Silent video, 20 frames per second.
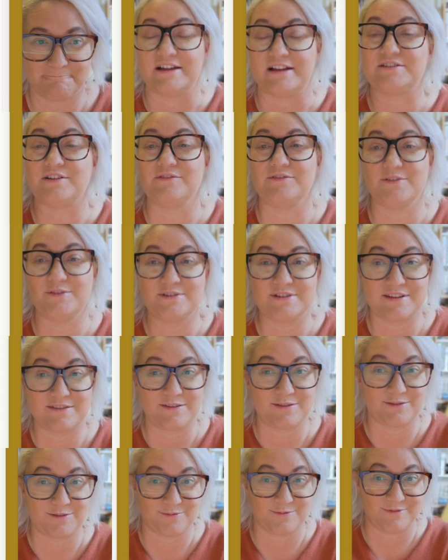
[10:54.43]
All right, so those are
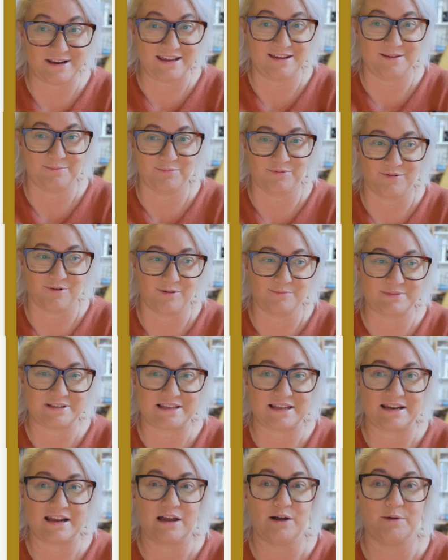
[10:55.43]
the three
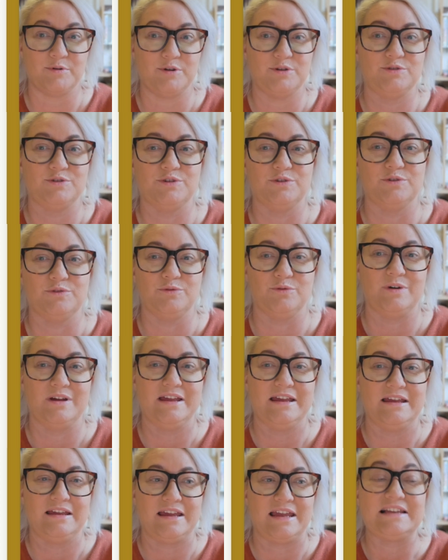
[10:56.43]
prompts that help you to
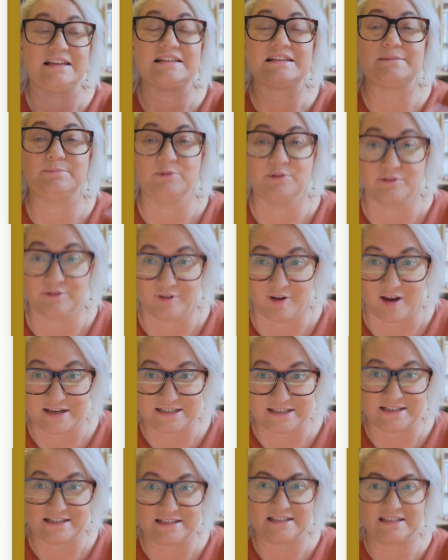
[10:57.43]
explore your
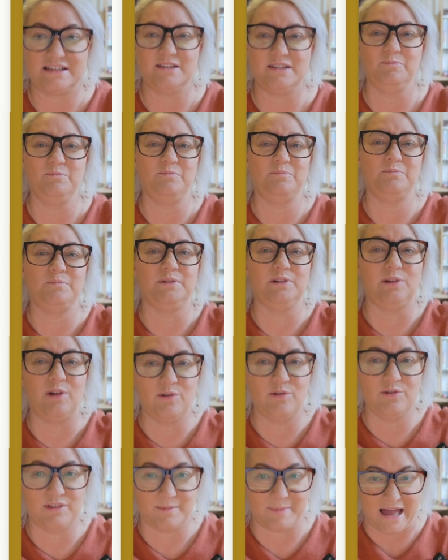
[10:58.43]
ideas, to
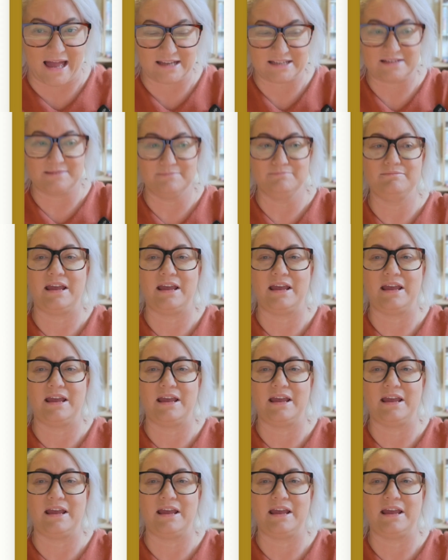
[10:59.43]
blow them out,